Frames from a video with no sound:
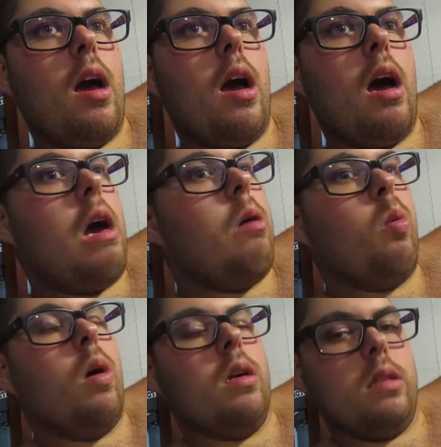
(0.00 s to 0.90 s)
I
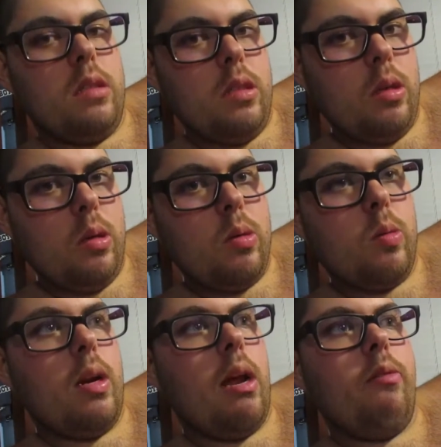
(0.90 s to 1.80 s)
want to
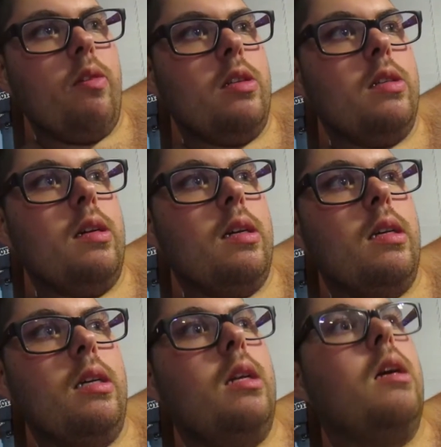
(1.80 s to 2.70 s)
when I first started.